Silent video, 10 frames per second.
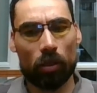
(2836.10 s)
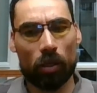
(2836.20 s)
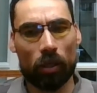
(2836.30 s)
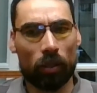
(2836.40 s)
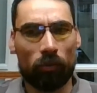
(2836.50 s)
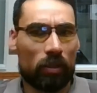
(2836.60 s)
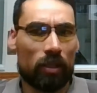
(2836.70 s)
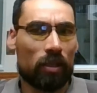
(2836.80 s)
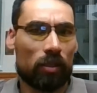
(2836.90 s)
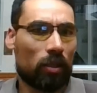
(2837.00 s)
And if it's
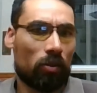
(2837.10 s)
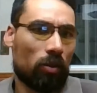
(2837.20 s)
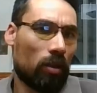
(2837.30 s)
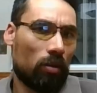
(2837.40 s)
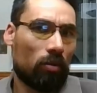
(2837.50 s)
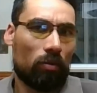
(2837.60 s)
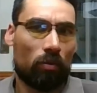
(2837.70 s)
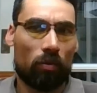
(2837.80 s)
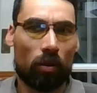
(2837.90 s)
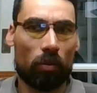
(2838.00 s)
necessary,
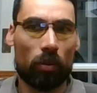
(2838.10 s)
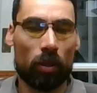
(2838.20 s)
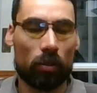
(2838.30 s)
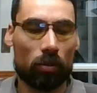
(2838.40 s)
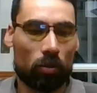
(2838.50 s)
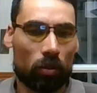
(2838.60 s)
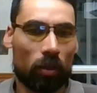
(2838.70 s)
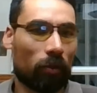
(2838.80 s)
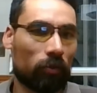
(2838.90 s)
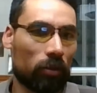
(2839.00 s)
I mean, it's not a
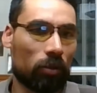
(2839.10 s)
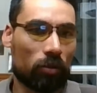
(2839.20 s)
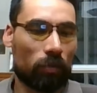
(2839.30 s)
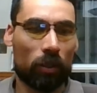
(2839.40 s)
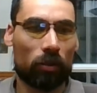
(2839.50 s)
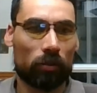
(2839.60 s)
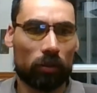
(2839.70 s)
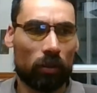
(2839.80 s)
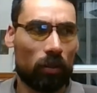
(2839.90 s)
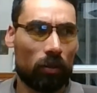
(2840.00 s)
tough decision because
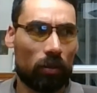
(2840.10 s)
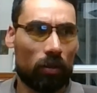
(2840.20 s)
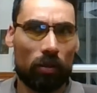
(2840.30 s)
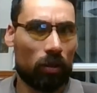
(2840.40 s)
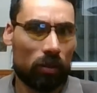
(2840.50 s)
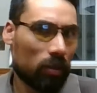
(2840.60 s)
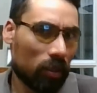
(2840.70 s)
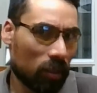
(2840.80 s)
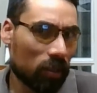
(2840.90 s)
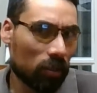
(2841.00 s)
it's a
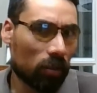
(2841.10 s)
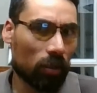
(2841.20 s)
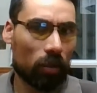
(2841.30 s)
necessity.